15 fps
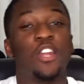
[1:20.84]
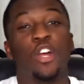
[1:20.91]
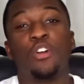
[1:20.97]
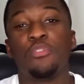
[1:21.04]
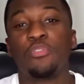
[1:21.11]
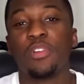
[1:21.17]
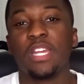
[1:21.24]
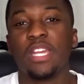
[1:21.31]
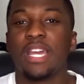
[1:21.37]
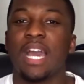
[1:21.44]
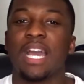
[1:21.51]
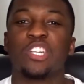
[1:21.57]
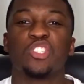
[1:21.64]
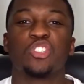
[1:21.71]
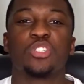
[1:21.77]
hopefully
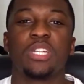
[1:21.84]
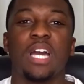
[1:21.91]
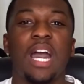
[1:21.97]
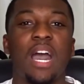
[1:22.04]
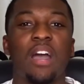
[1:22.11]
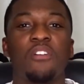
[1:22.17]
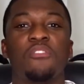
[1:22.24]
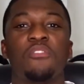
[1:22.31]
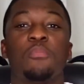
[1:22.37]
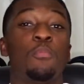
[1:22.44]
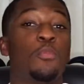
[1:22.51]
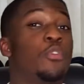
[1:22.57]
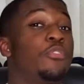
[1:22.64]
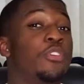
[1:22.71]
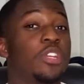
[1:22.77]
I should have
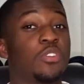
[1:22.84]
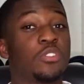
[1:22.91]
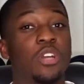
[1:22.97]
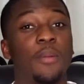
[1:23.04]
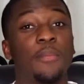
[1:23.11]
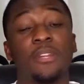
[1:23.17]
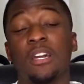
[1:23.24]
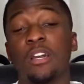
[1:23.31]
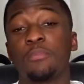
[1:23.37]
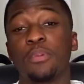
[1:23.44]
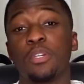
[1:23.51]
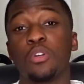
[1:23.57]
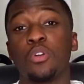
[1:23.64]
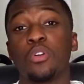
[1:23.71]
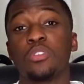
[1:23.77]
more videos coming out
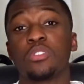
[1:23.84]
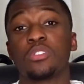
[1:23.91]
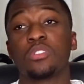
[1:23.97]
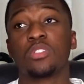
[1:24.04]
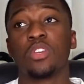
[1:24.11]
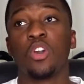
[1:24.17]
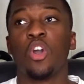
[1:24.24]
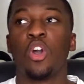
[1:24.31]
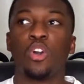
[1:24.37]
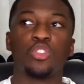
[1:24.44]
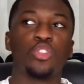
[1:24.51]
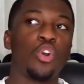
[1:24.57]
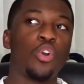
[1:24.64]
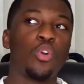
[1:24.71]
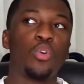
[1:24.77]
because
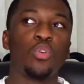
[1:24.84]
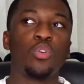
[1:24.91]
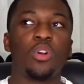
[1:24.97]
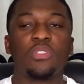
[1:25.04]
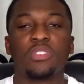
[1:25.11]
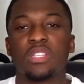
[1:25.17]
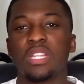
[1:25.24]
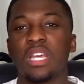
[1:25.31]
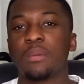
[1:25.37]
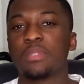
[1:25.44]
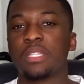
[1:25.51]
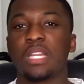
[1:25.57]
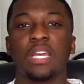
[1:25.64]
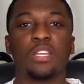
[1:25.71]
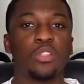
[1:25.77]
although obviously I'm
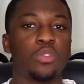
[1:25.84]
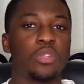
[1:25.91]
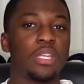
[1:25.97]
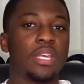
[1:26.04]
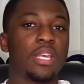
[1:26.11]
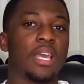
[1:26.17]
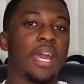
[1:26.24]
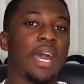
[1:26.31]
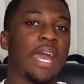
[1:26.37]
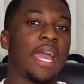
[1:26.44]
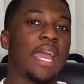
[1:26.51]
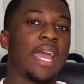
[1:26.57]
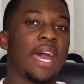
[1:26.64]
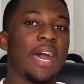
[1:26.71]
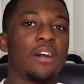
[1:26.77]
still at uni, I
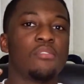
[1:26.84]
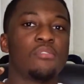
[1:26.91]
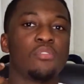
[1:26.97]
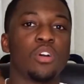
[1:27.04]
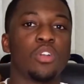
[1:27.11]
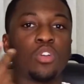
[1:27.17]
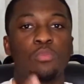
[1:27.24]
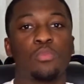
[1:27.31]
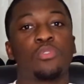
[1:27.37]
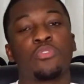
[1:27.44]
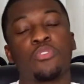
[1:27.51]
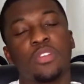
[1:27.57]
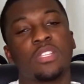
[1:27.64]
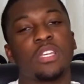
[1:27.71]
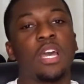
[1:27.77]
have a lot more
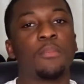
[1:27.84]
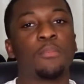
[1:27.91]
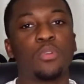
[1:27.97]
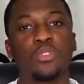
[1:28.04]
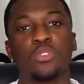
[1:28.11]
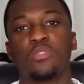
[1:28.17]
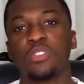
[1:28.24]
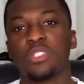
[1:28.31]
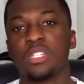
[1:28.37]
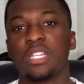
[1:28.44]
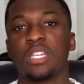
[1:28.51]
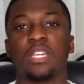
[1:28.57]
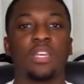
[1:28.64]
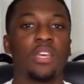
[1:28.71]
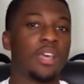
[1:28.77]
free time because
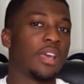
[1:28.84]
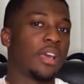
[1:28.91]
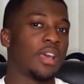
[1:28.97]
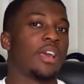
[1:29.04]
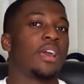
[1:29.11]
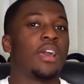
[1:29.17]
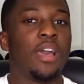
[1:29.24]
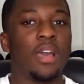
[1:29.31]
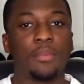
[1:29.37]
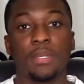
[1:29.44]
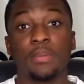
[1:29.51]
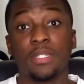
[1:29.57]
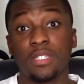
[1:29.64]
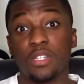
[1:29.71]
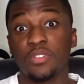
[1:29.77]
obviously I'm by
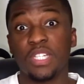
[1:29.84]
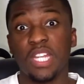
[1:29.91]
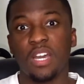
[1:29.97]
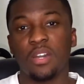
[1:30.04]
myself now.